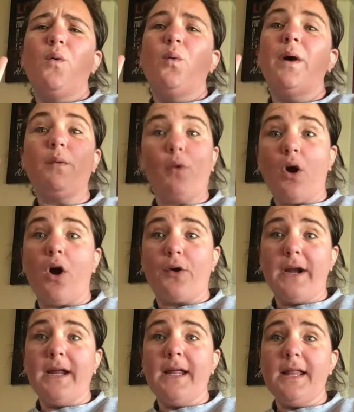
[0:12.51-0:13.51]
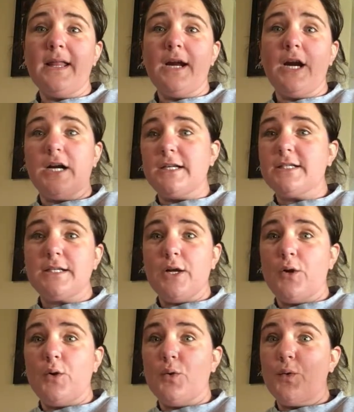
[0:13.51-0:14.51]
we were already in there,
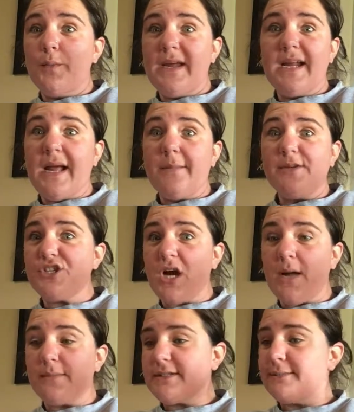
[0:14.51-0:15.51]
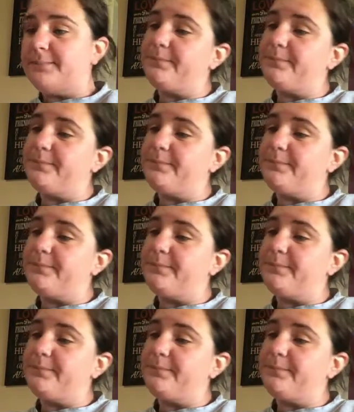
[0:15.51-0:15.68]
so me and Abby shopped.